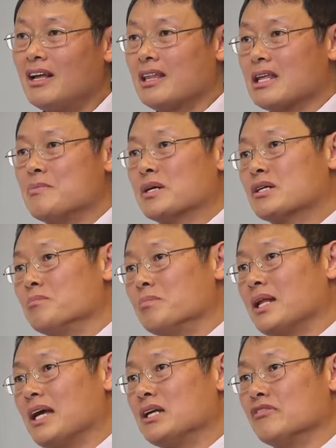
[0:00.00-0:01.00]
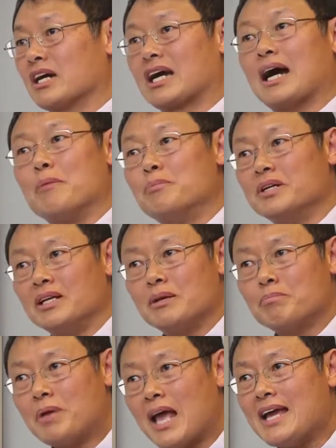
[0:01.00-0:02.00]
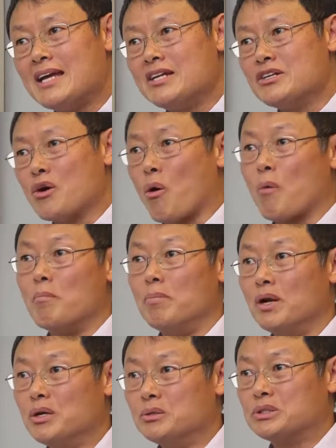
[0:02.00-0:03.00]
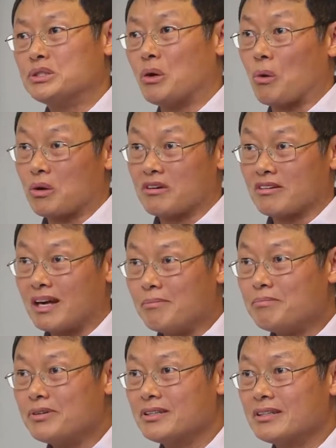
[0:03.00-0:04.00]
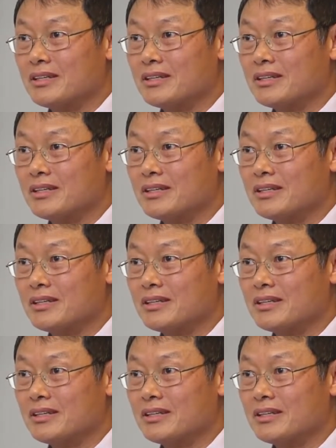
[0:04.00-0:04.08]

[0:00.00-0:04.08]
They may complain of accompanying pain or bloat or cramp,